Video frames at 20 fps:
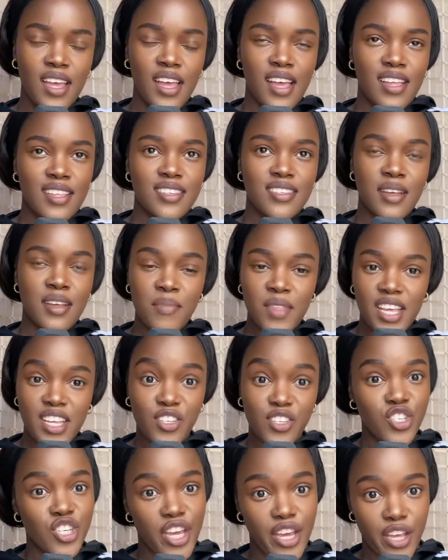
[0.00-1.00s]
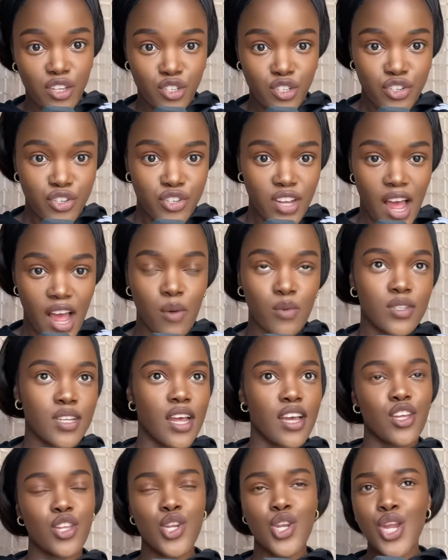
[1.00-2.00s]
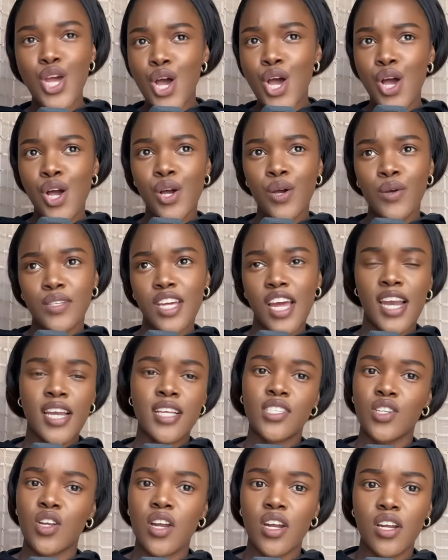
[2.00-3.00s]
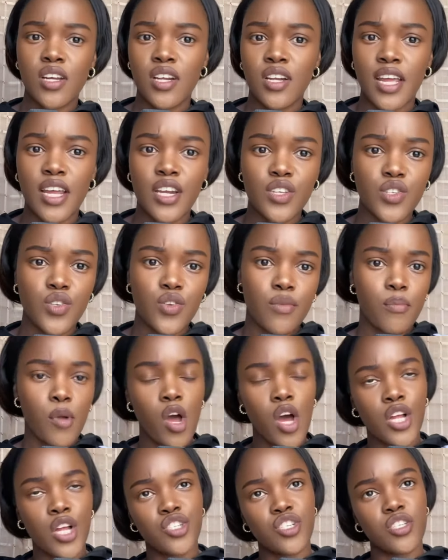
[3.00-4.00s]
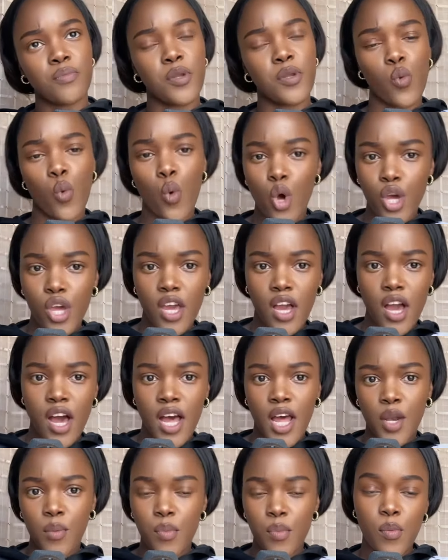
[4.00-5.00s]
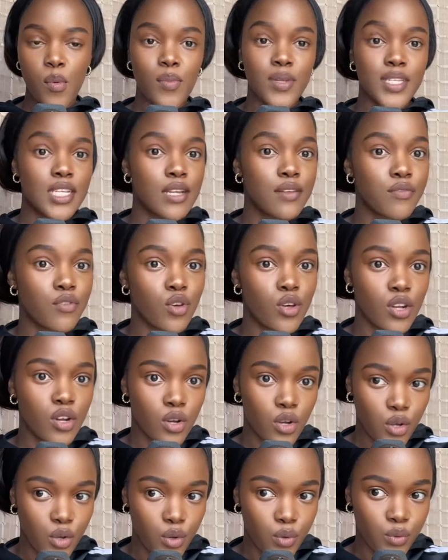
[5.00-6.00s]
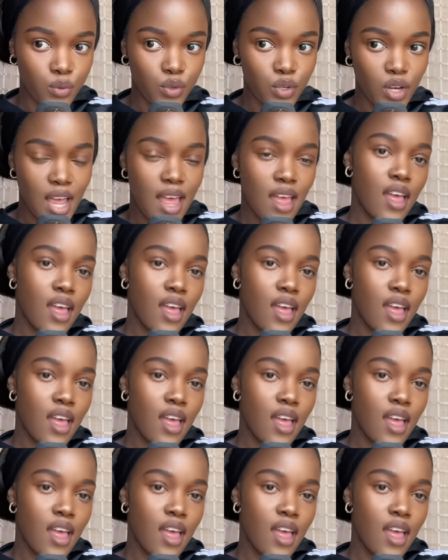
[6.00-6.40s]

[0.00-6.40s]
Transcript: something has changed. I was like, no, Tyla's not an industry plant. She's been working hard. People must leave her alone.